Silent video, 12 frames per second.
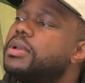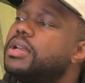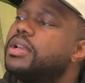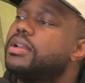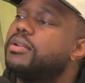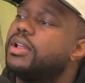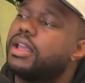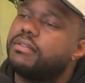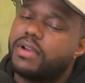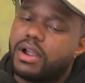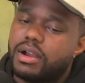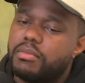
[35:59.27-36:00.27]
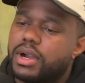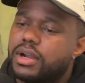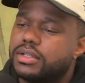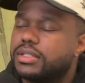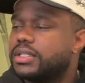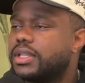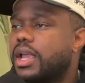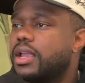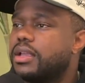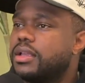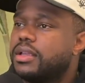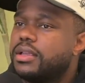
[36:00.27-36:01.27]
I mean? We go like Firebirds and it's
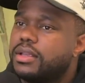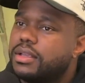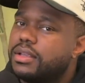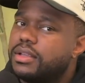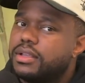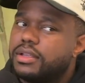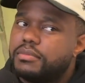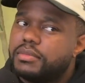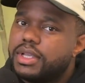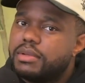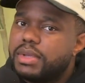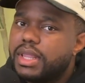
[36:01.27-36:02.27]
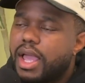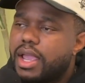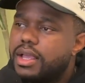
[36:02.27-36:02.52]
like maybe like